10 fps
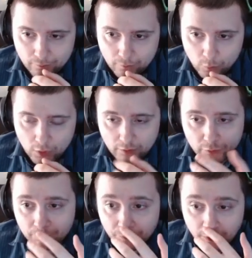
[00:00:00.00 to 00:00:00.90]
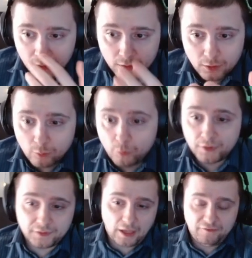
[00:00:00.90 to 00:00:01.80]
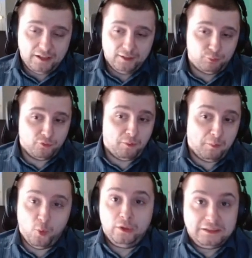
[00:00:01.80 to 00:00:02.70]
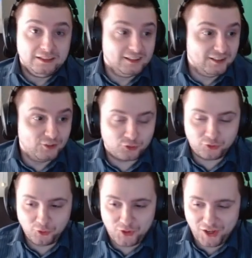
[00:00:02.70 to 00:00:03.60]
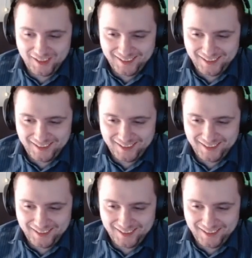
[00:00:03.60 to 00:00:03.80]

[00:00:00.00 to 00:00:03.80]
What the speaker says: Whatever. But I finally proved my point, at least, so you can...